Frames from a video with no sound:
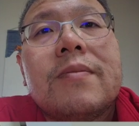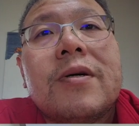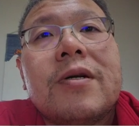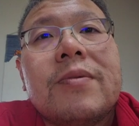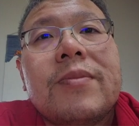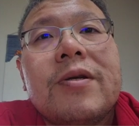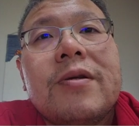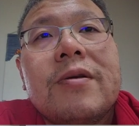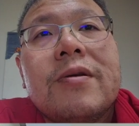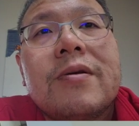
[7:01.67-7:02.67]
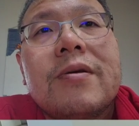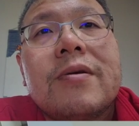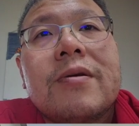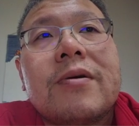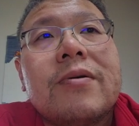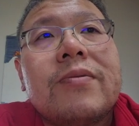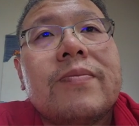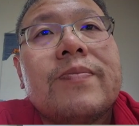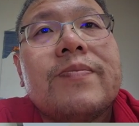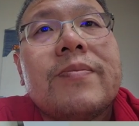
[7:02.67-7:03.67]
pardon me. Cool.
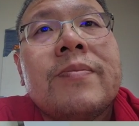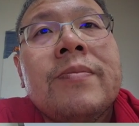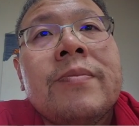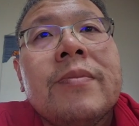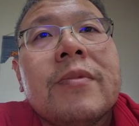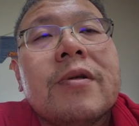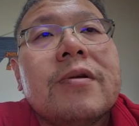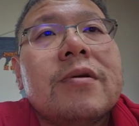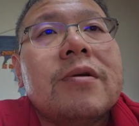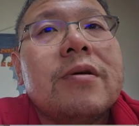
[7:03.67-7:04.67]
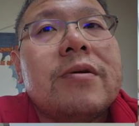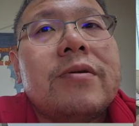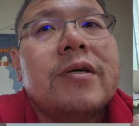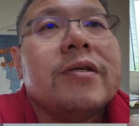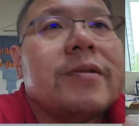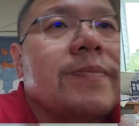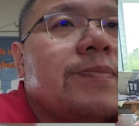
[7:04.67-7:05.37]
All right.